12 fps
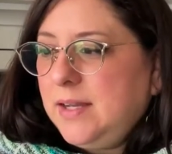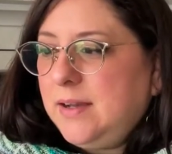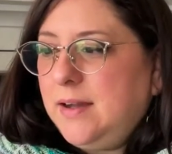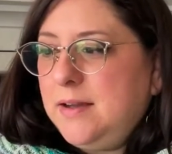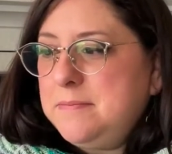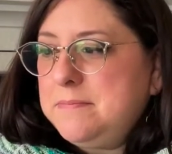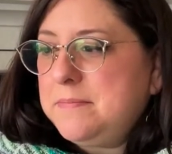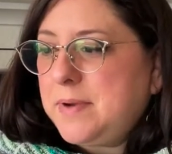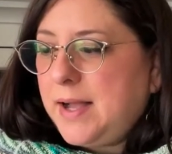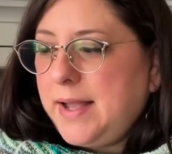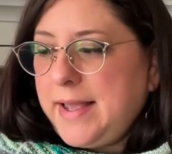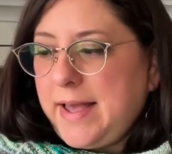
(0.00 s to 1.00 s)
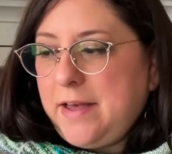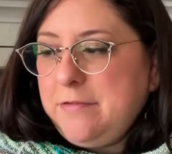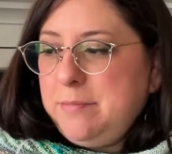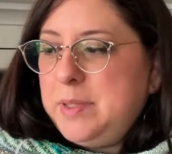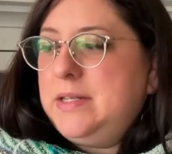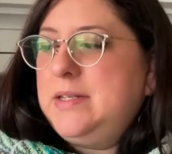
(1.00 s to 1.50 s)
I
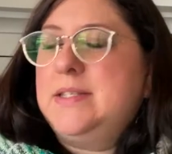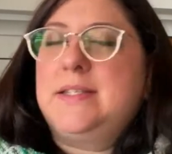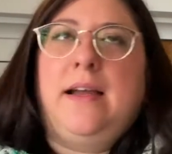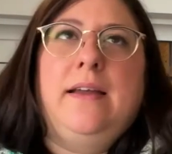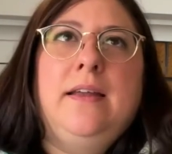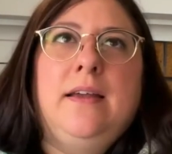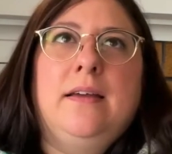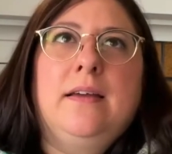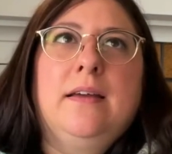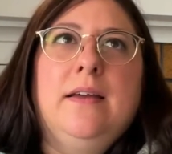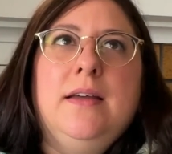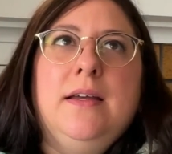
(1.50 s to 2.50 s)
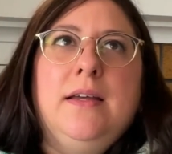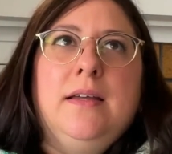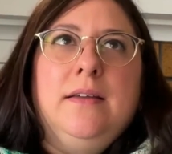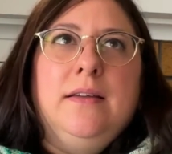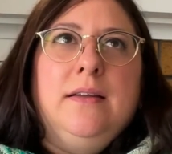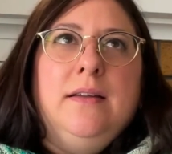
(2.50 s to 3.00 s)
have been designing
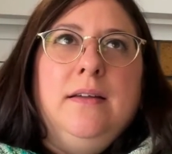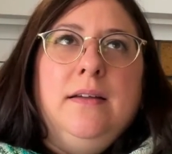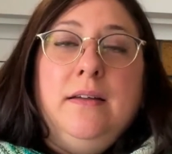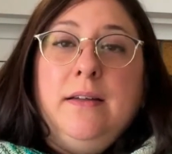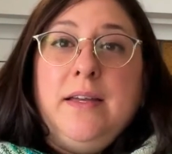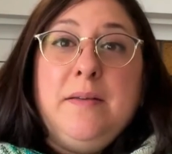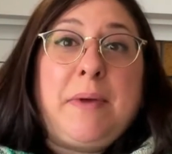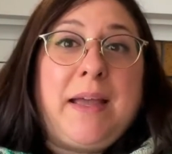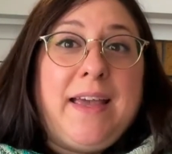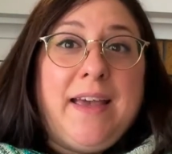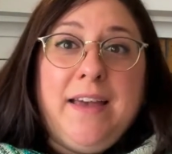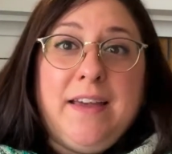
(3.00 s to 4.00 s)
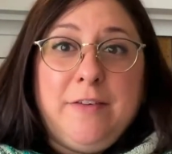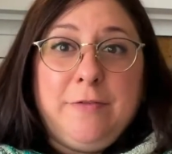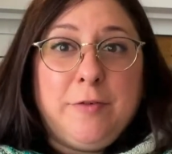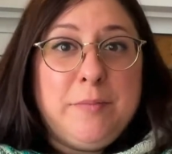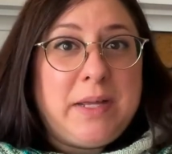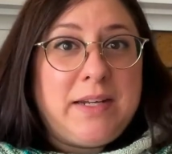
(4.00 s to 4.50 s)
in my head
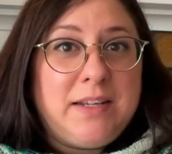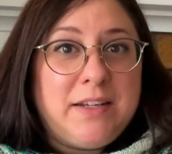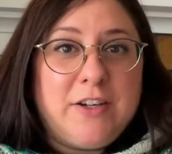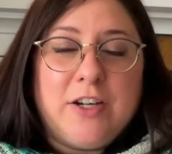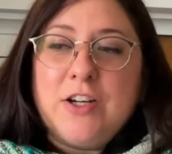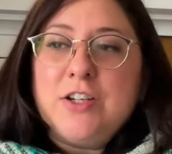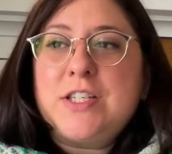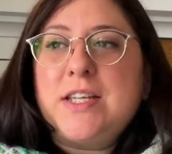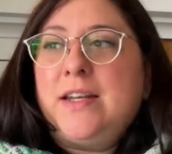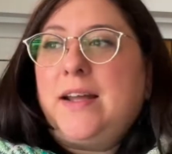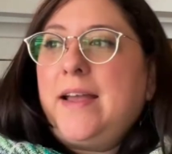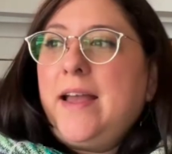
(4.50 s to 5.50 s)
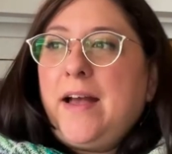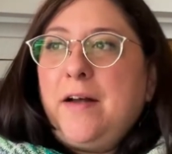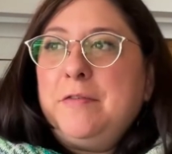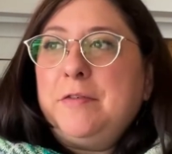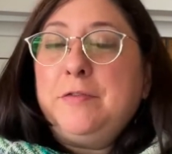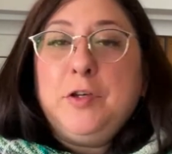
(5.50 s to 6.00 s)
for many years, and I
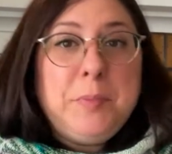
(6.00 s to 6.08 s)
have a few